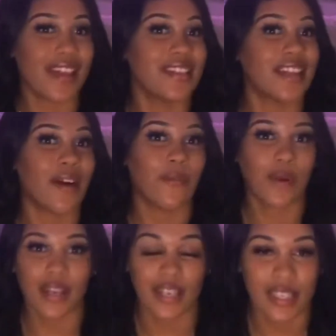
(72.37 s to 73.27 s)
that I wanted
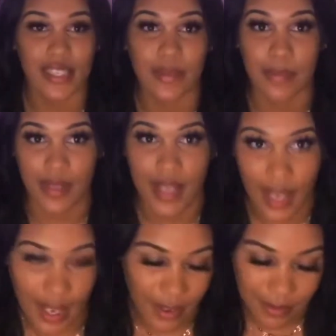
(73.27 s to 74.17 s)
it to be
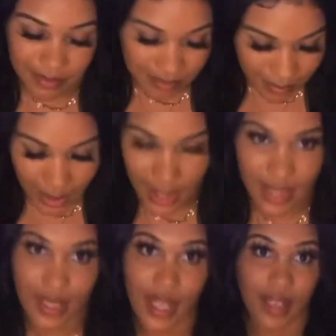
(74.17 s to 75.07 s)
hair because
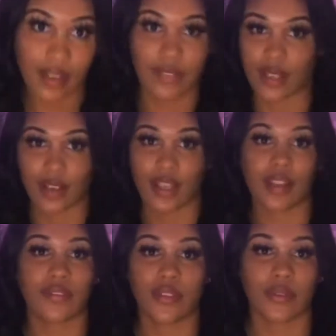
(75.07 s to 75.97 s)
I love hair. I love
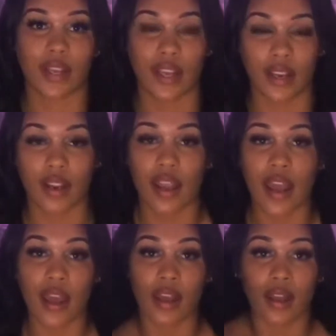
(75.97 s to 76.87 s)
doing hair.
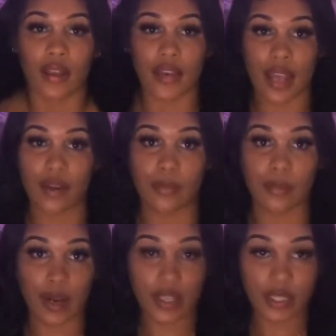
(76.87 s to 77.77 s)
Now,
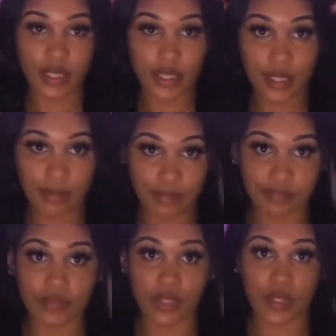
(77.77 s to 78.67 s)
personally,
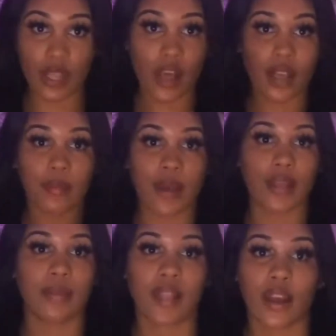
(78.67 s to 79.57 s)
y'all could probably be
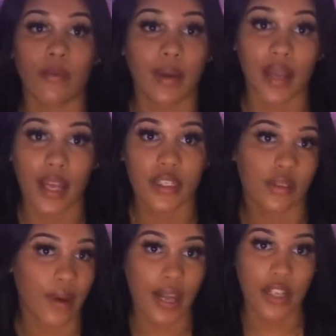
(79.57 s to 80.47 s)
like, oh my god, so
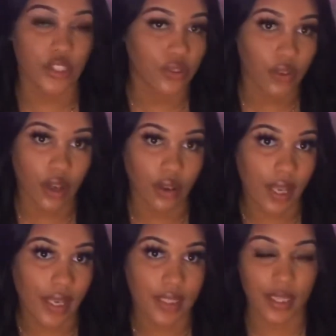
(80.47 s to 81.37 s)
why didn't you go
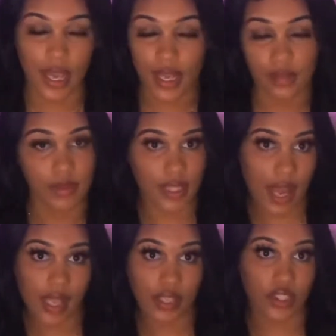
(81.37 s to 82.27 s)
to
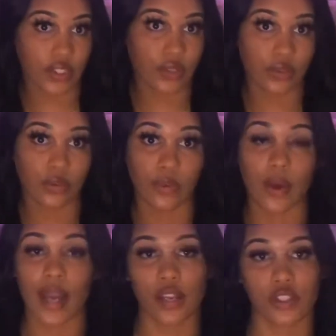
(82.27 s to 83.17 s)
cosmetology school? Why
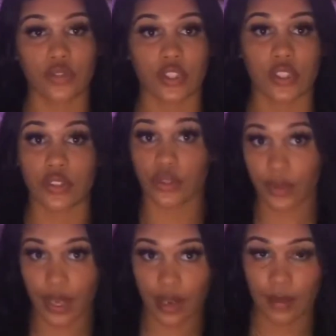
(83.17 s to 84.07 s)
didn't you just do hair?